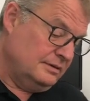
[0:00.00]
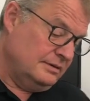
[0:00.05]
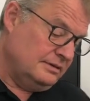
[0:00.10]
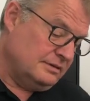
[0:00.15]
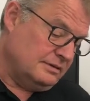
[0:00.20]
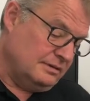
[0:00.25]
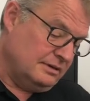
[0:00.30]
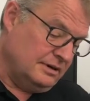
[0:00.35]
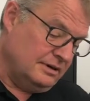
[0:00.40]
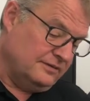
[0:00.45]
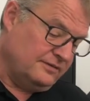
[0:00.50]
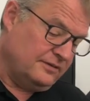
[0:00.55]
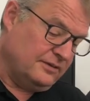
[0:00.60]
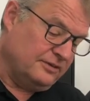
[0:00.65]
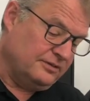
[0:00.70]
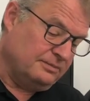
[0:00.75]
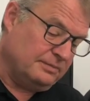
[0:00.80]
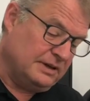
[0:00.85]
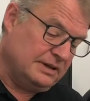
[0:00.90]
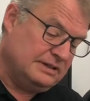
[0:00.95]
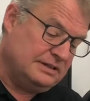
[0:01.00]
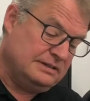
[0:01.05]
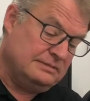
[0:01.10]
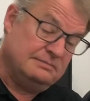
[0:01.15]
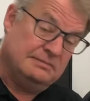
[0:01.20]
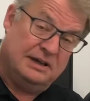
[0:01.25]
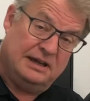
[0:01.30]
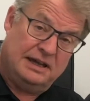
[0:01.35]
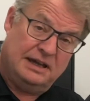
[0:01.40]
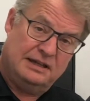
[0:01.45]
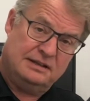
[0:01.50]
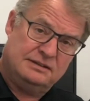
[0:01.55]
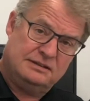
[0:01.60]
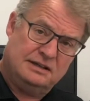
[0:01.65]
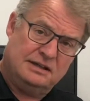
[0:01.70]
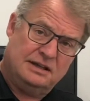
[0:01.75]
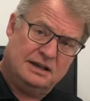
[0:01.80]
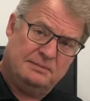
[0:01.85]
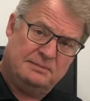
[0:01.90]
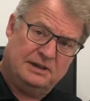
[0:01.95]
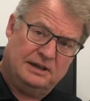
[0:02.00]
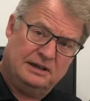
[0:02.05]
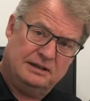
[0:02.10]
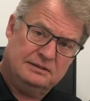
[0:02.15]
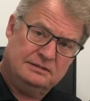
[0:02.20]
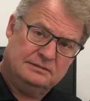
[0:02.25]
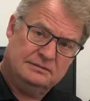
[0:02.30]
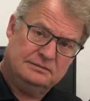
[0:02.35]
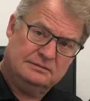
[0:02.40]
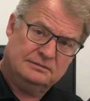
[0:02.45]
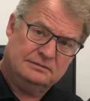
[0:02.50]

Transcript: So here's first my AC coming in,